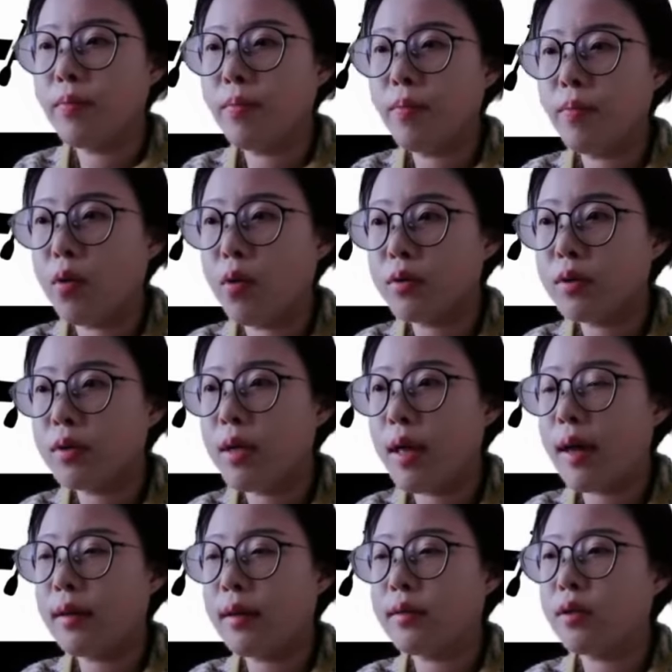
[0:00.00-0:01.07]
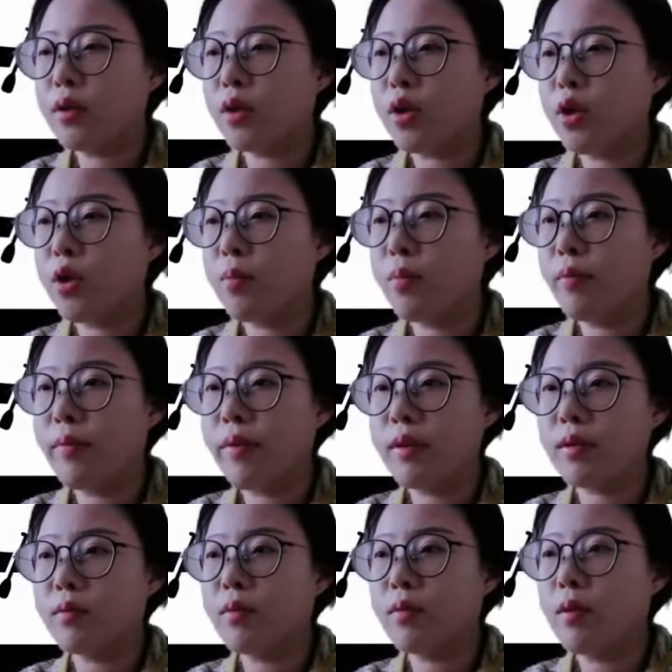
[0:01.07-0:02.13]
balls, and cube
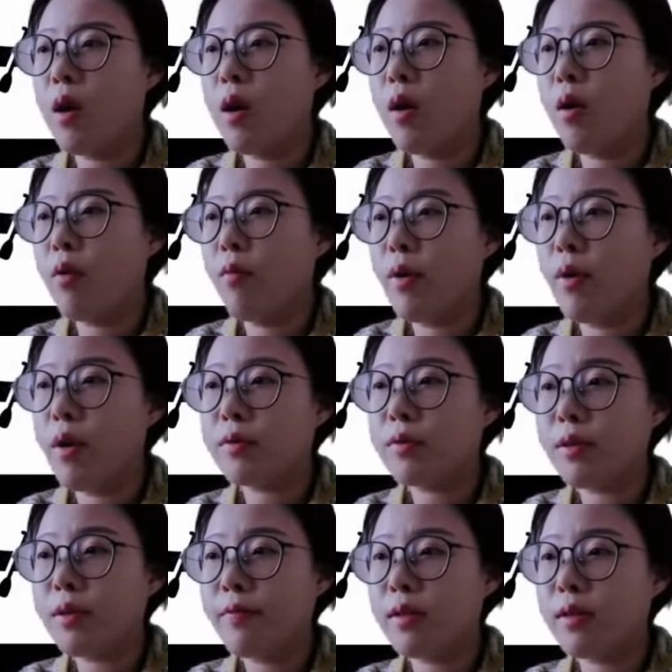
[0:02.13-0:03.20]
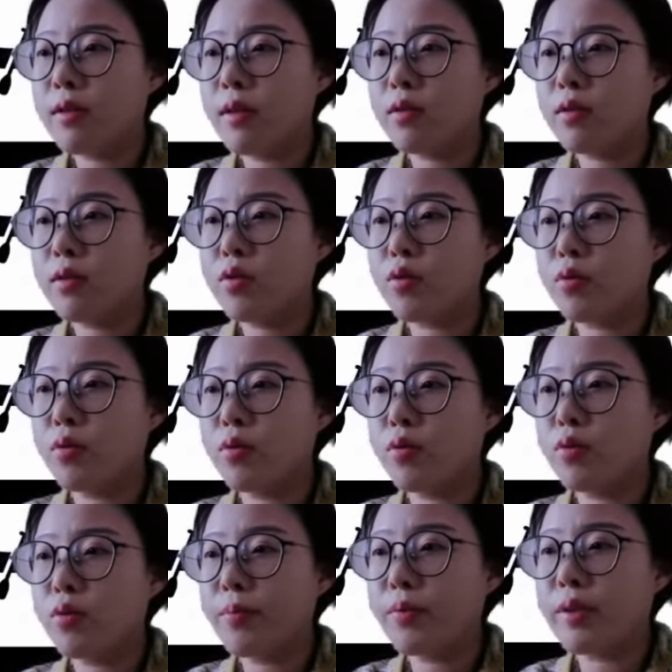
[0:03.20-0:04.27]
with wave surfaces to
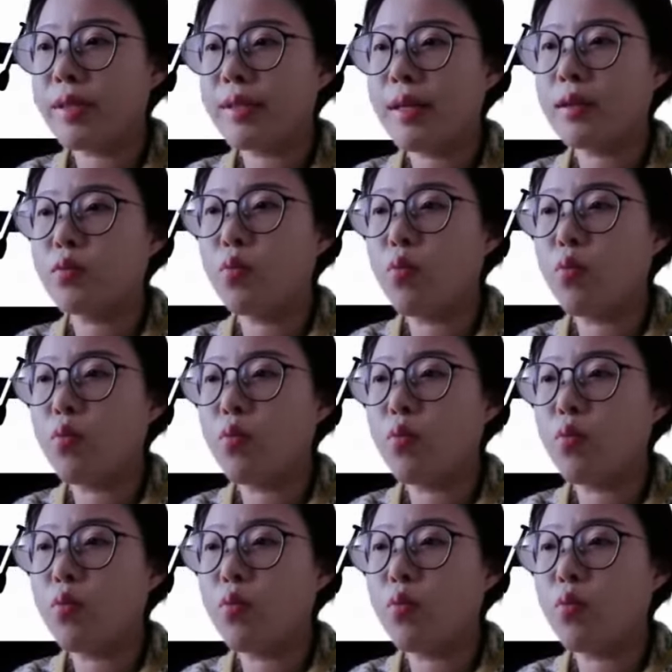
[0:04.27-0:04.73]
represent